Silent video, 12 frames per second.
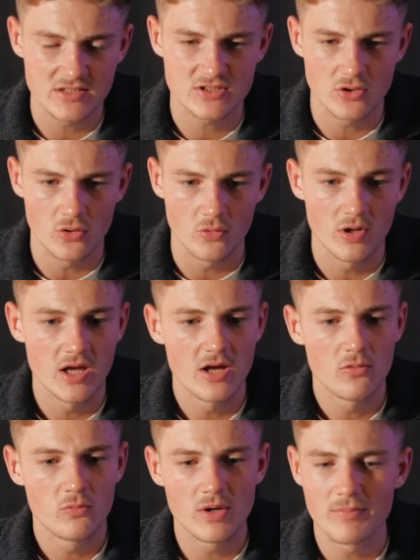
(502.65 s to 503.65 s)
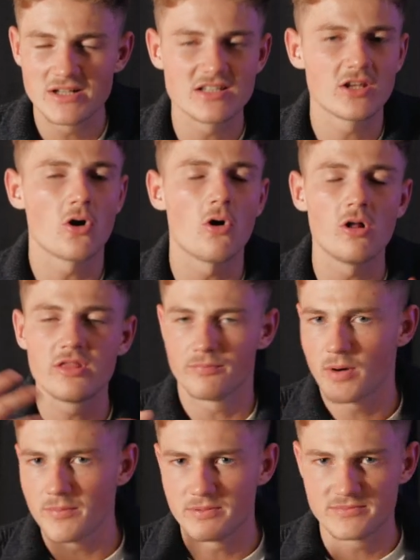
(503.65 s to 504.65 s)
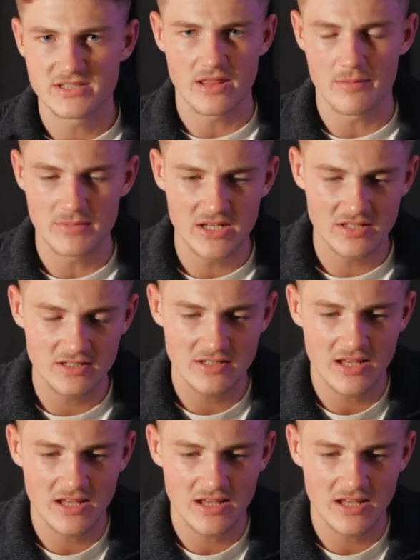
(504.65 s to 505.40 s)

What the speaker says: So we are mentioning all the problems that they're meeting,